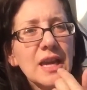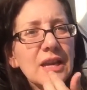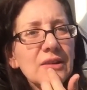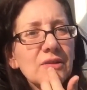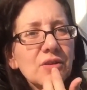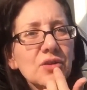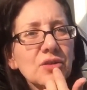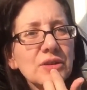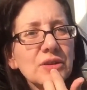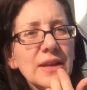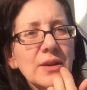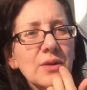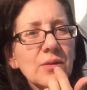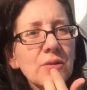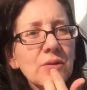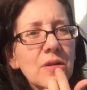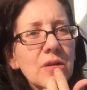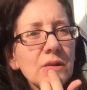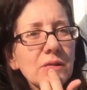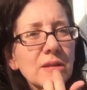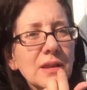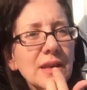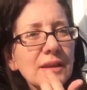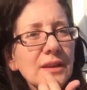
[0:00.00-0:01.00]
and grew down
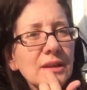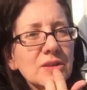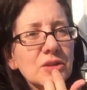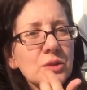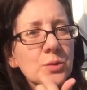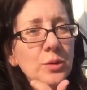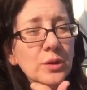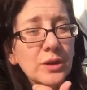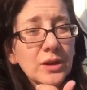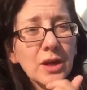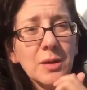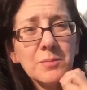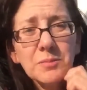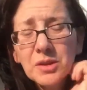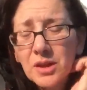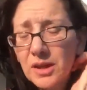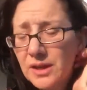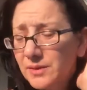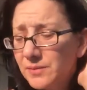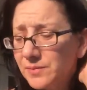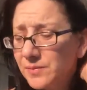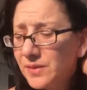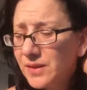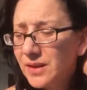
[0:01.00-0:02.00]
like to her gum
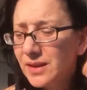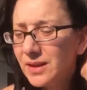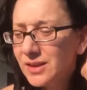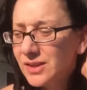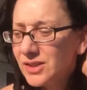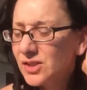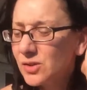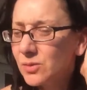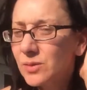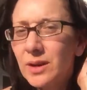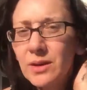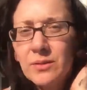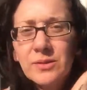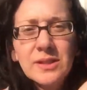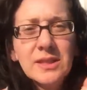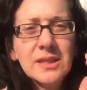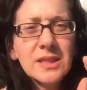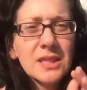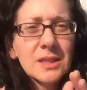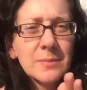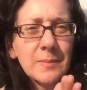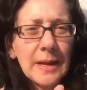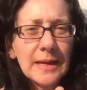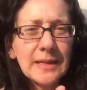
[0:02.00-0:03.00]
line. So when I was
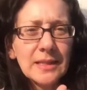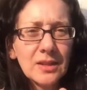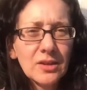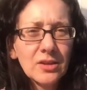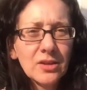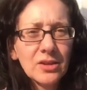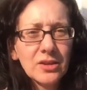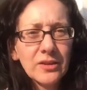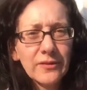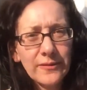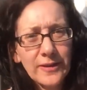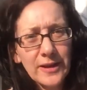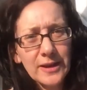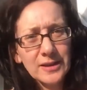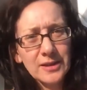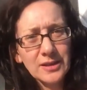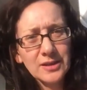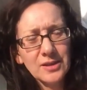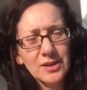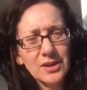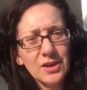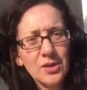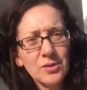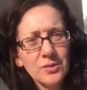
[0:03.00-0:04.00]
inspecting her to find,
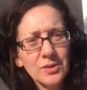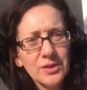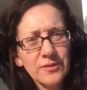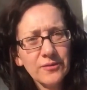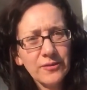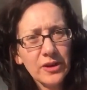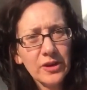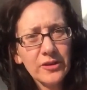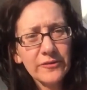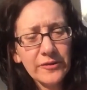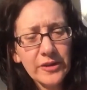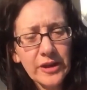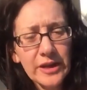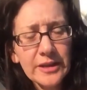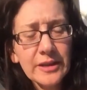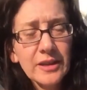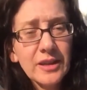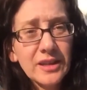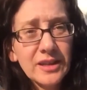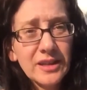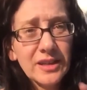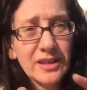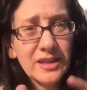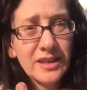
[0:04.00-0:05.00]
you know, to verify,
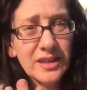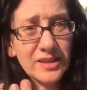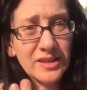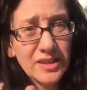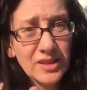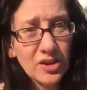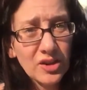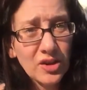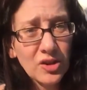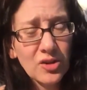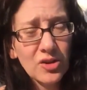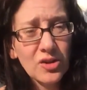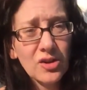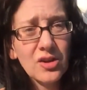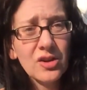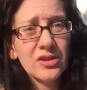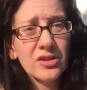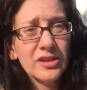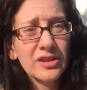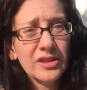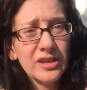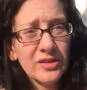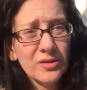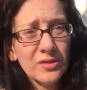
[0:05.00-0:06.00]
is it a
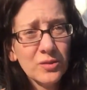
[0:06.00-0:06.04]
girl?